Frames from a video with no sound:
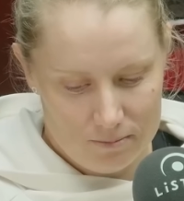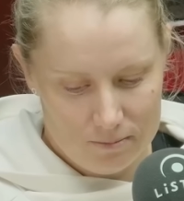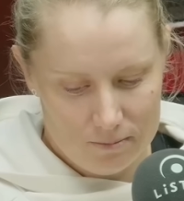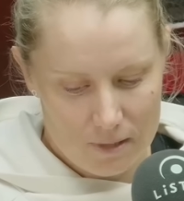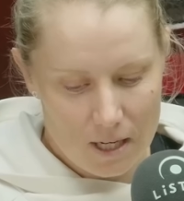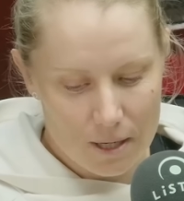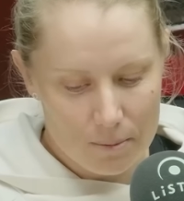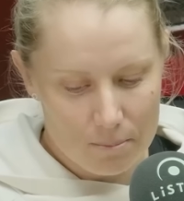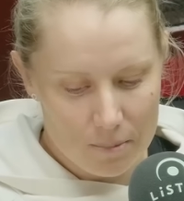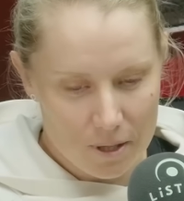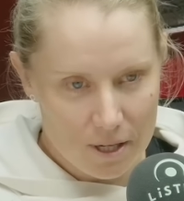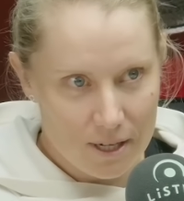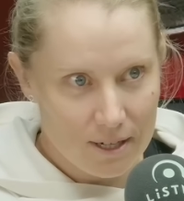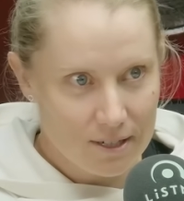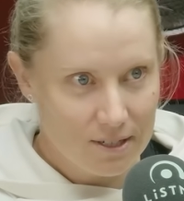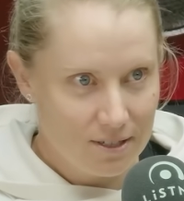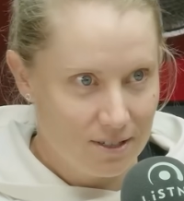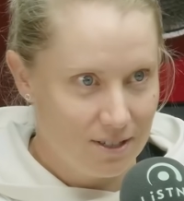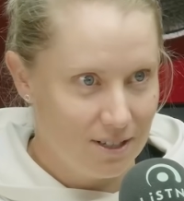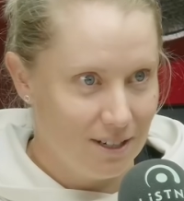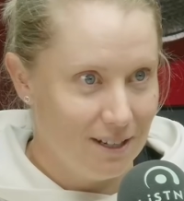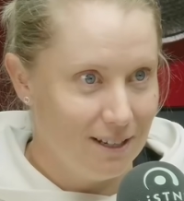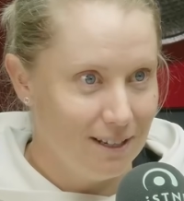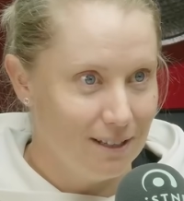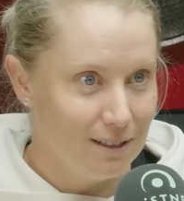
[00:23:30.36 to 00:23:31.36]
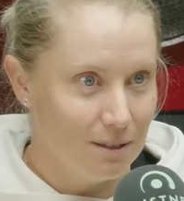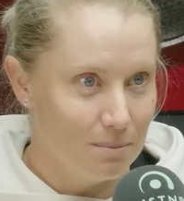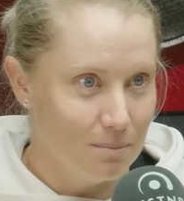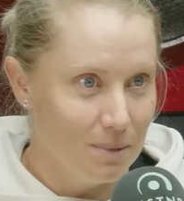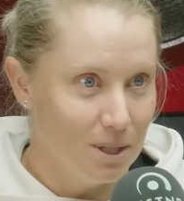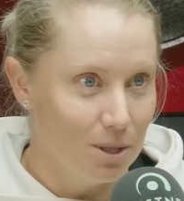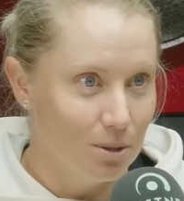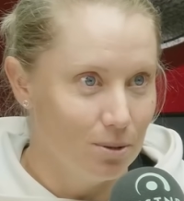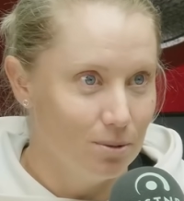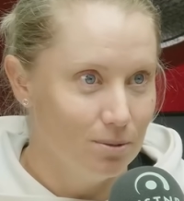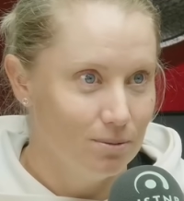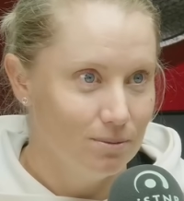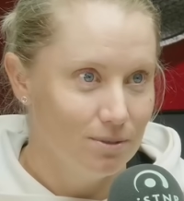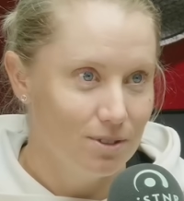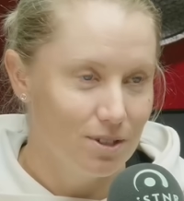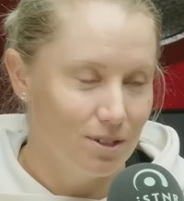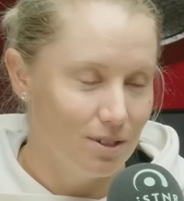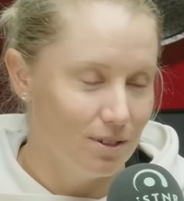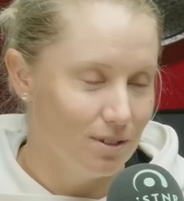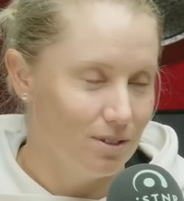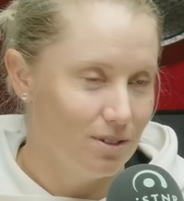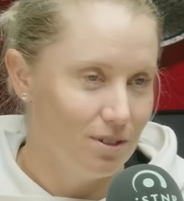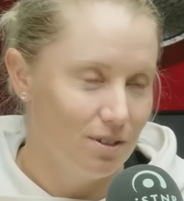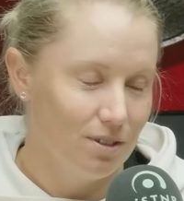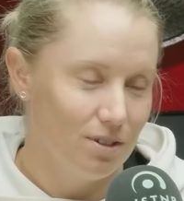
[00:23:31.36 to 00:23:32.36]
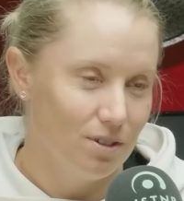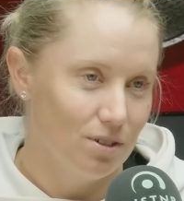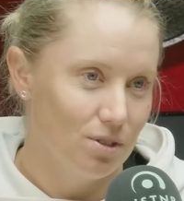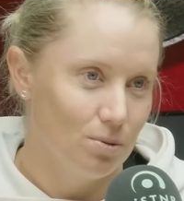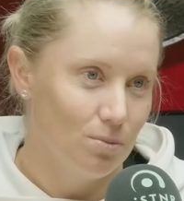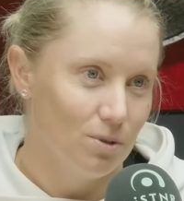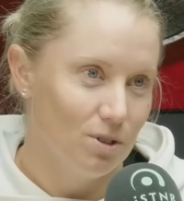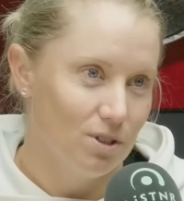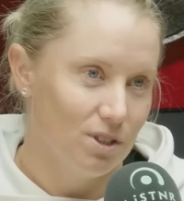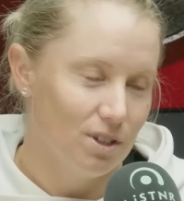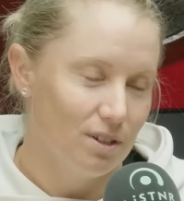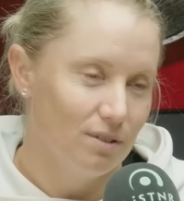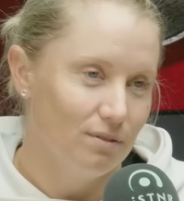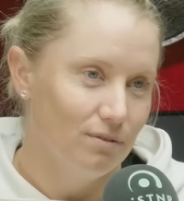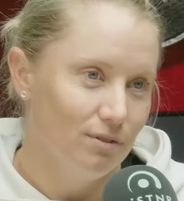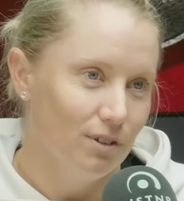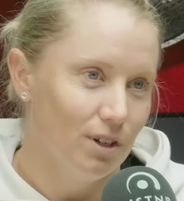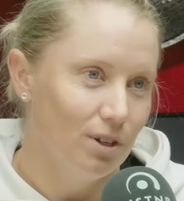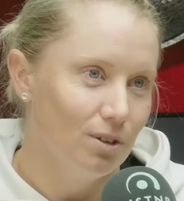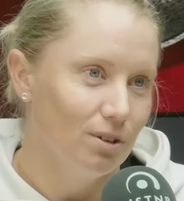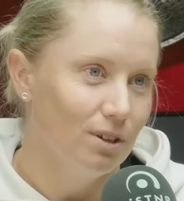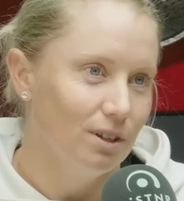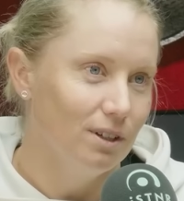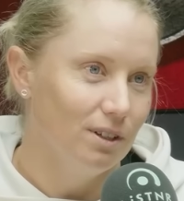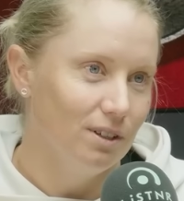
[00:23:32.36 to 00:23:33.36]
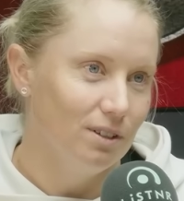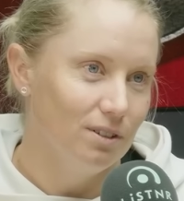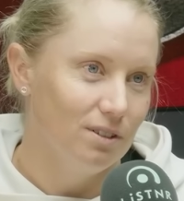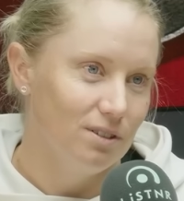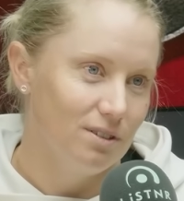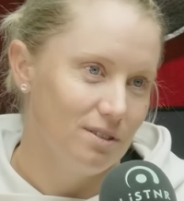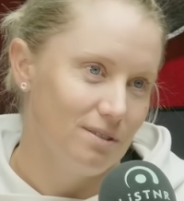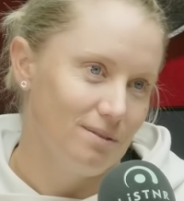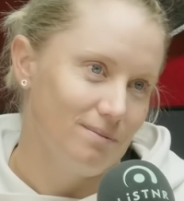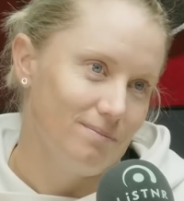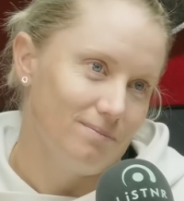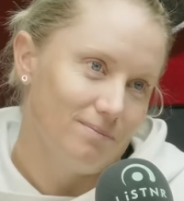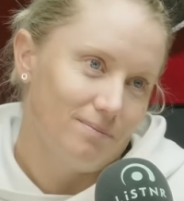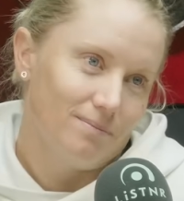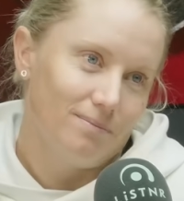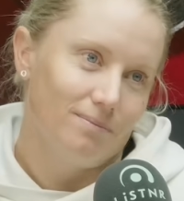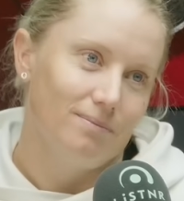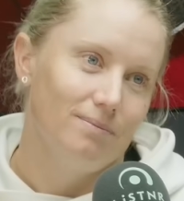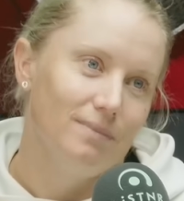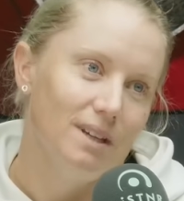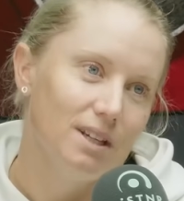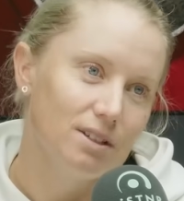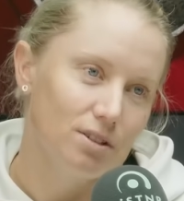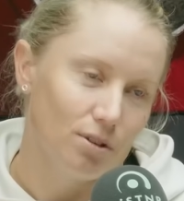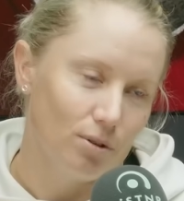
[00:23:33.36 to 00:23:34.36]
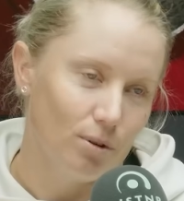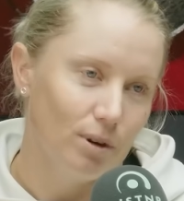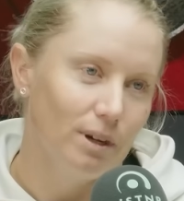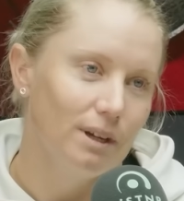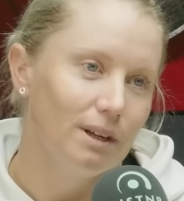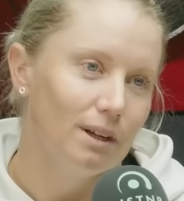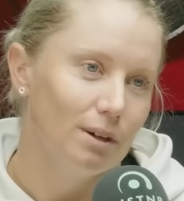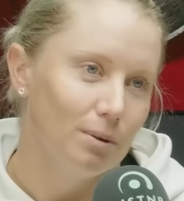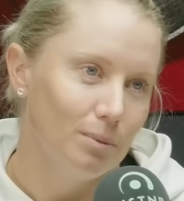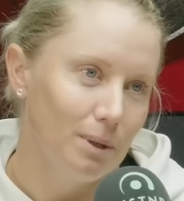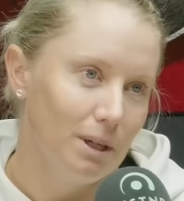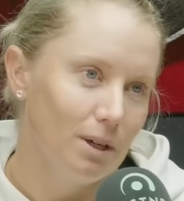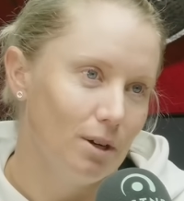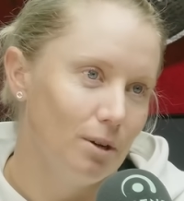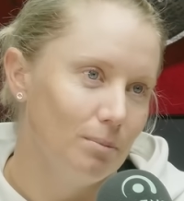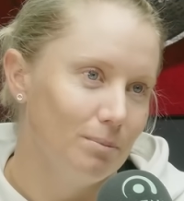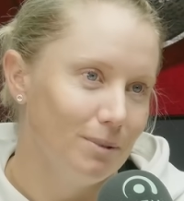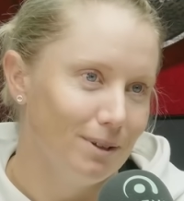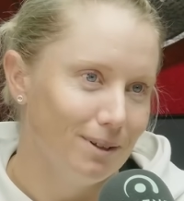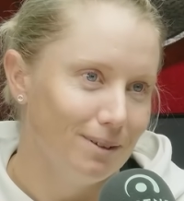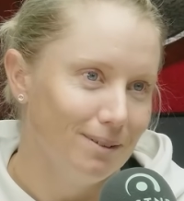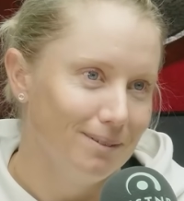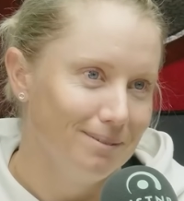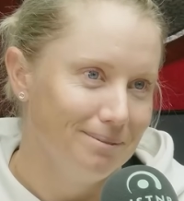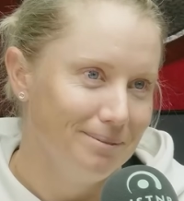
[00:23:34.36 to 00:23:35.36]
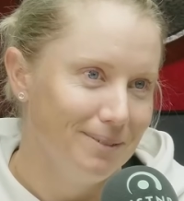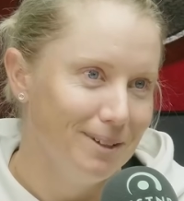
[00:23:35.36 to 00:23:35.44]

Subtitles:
unbiased sitting in the middle to just watch unfold. And you just, as a cricketer, we hope that,